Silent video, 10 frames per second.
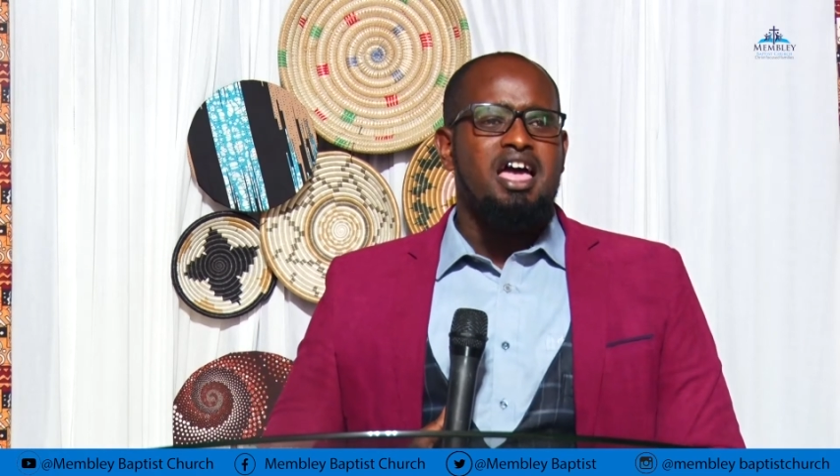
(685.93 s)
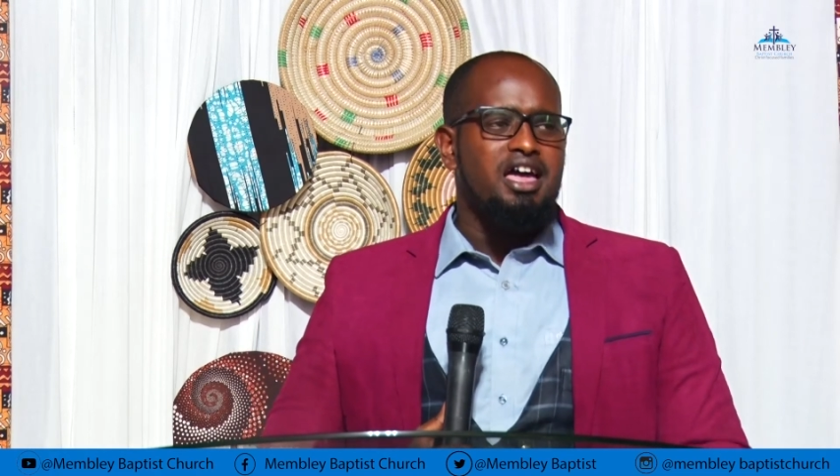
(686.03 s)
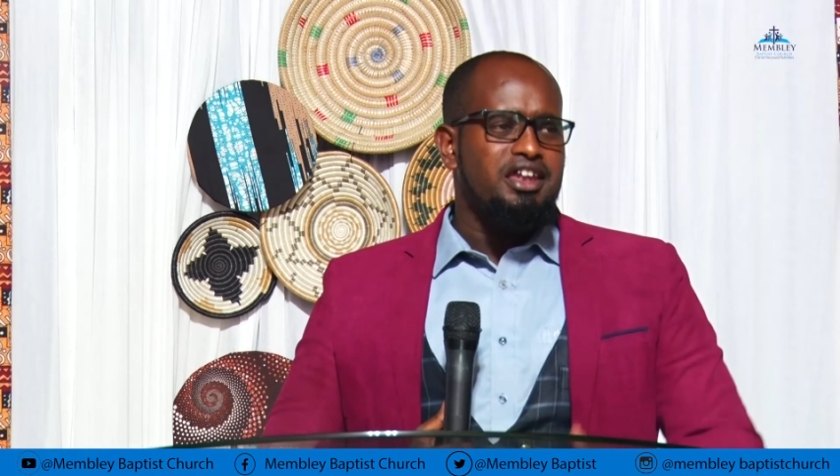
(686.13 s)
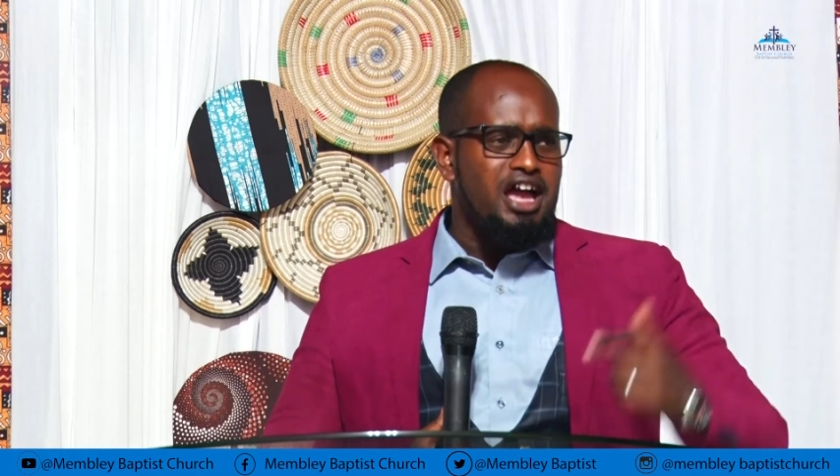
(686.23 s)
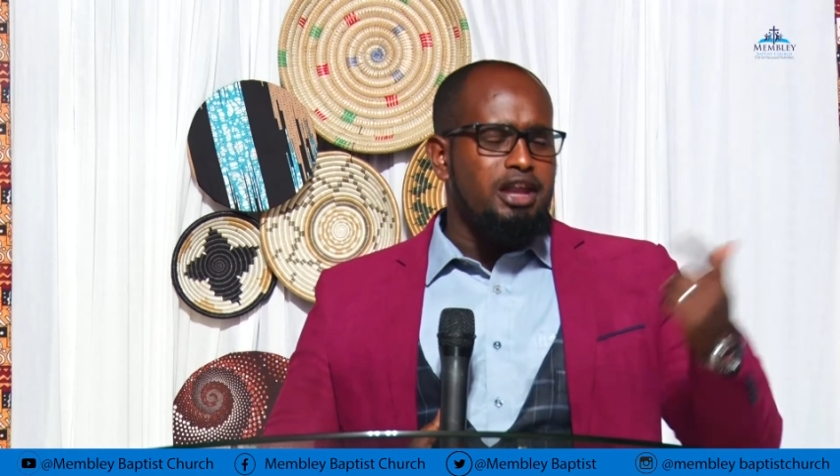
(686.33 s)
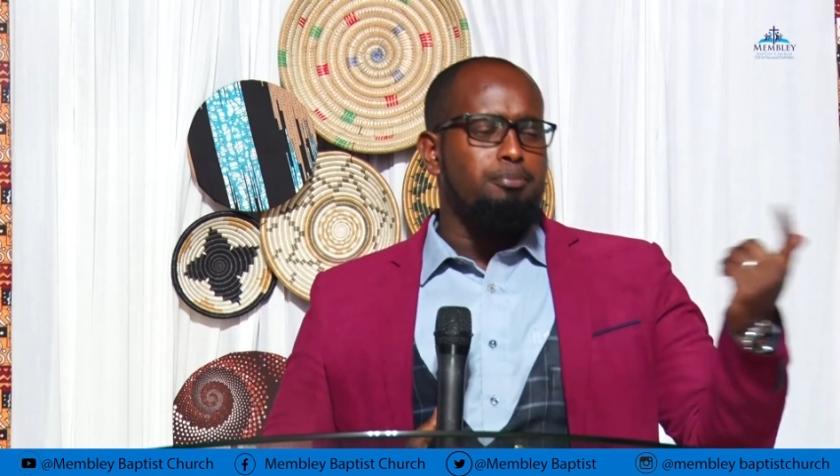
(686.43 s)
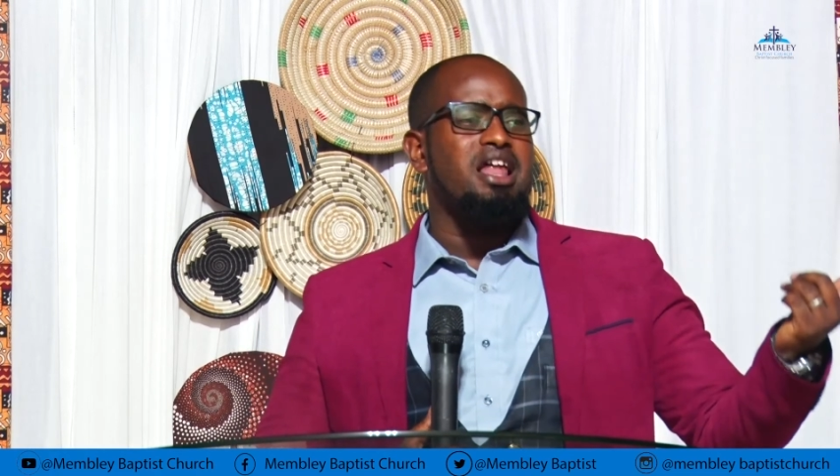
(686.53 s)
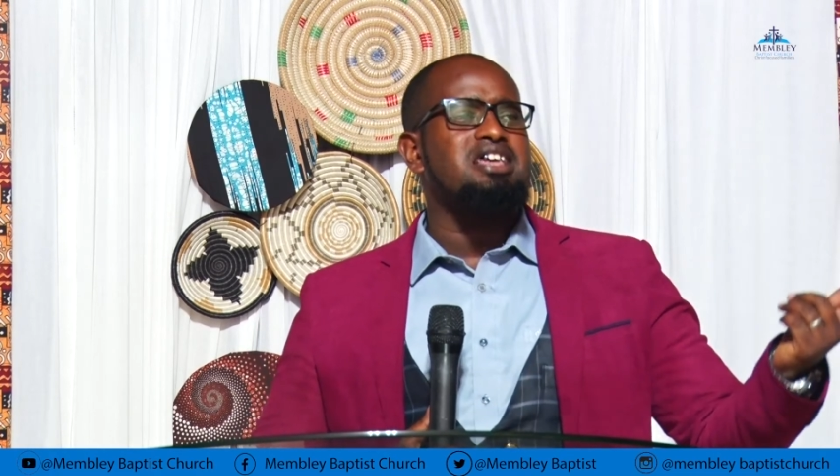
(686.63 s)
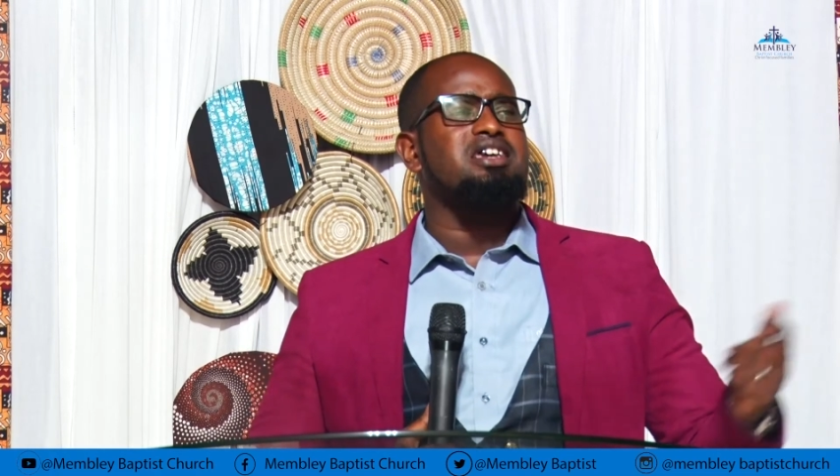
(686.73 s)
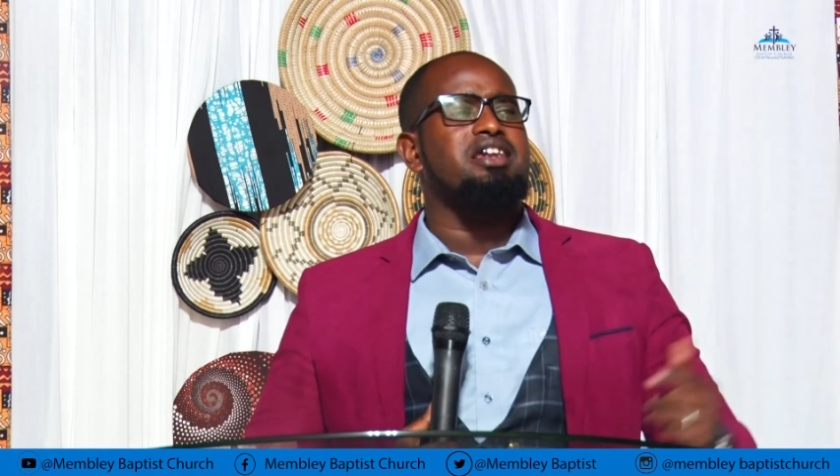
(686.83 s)
and he had
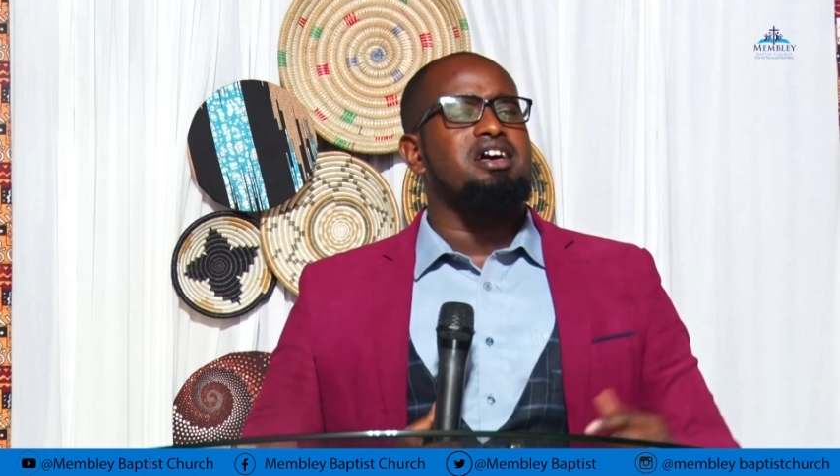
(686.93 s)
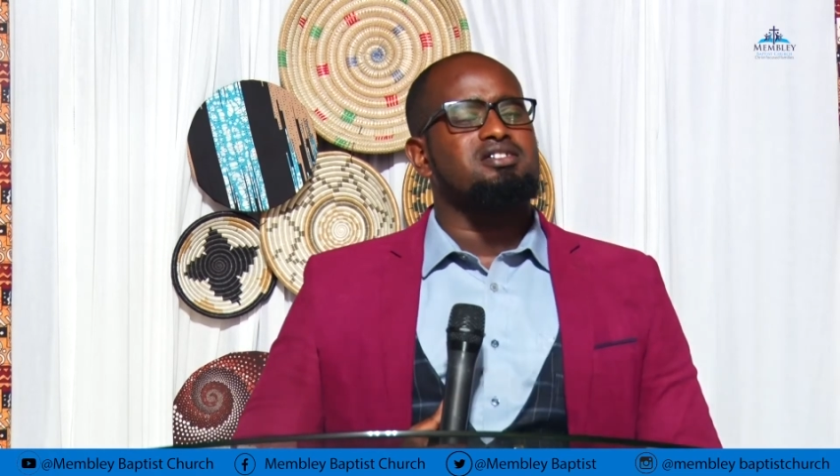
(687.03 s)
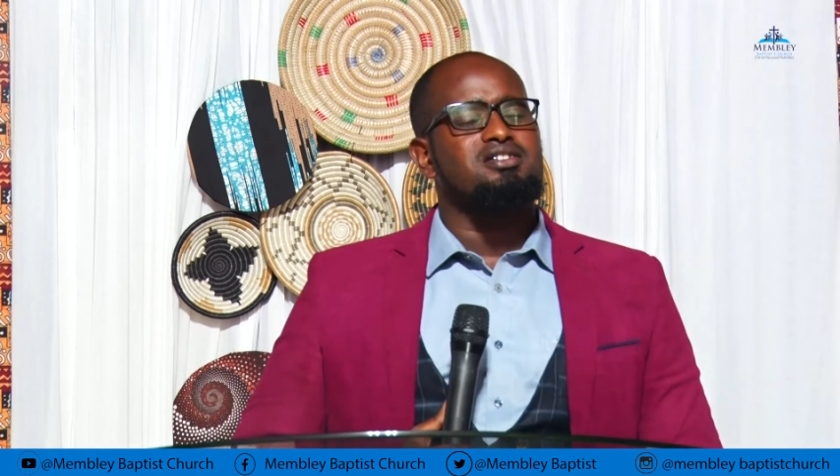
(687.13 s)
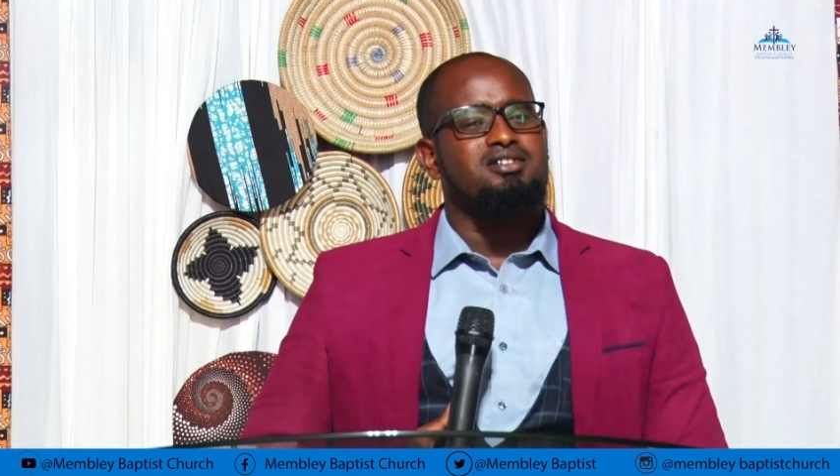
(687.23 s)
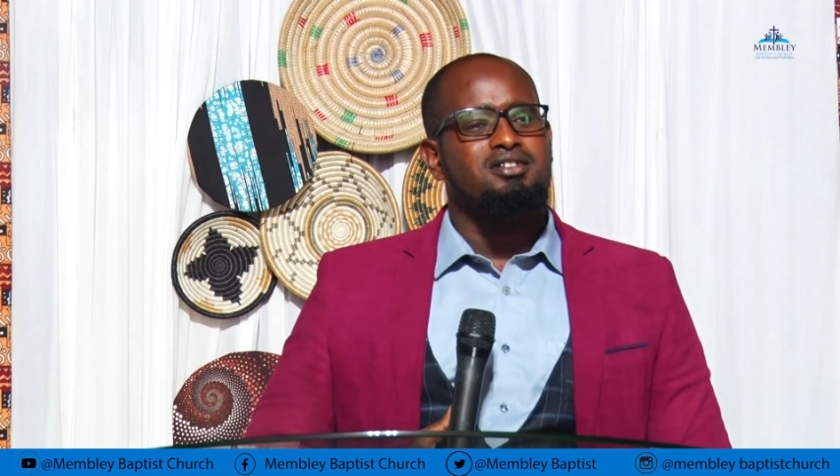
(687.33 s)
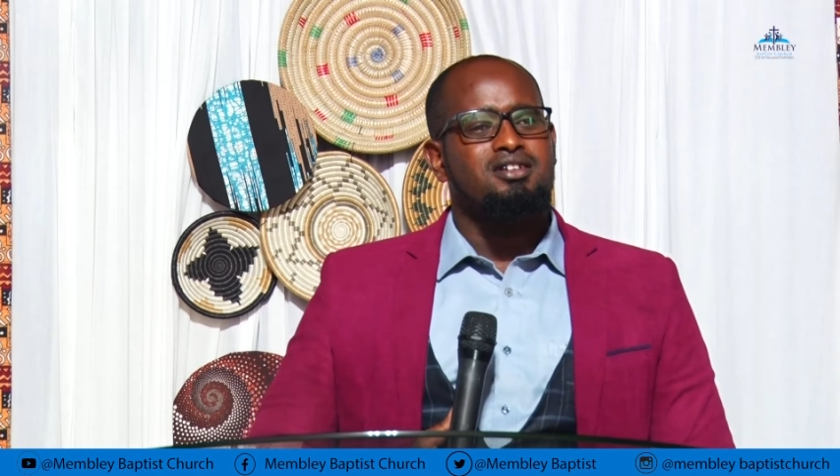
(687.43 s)
blessed us?